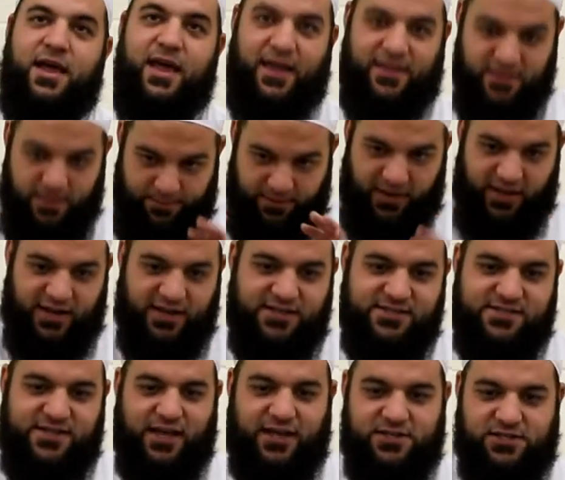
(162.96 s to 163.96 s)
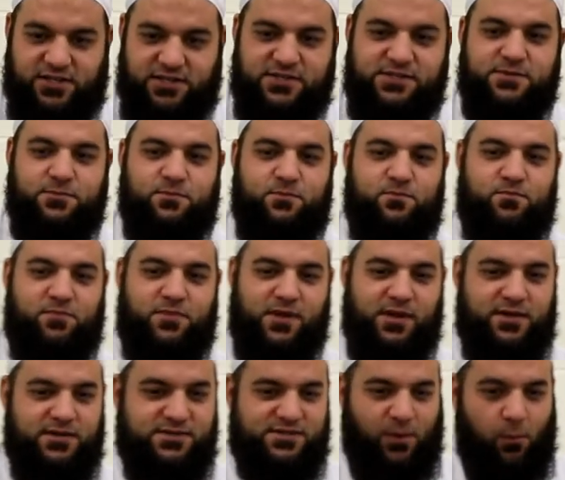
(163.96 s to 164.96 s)
In the beginning stages,
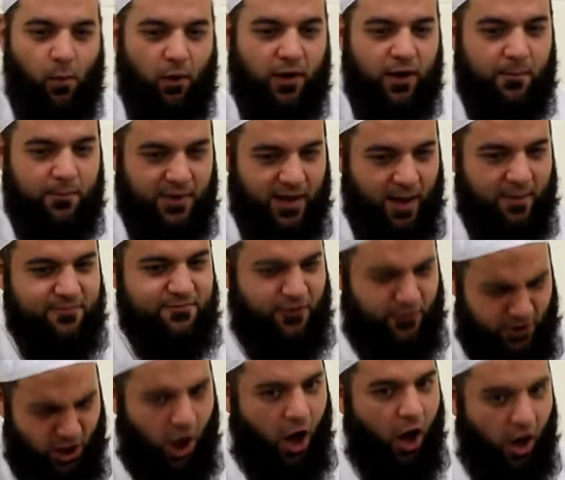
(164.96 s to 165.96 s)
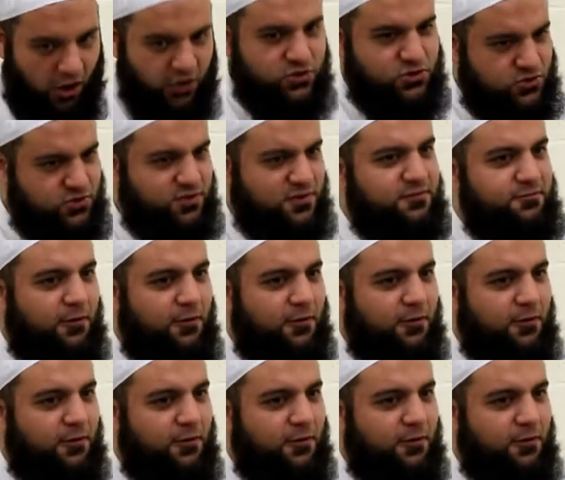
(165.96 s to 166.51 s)
someone can become very harsh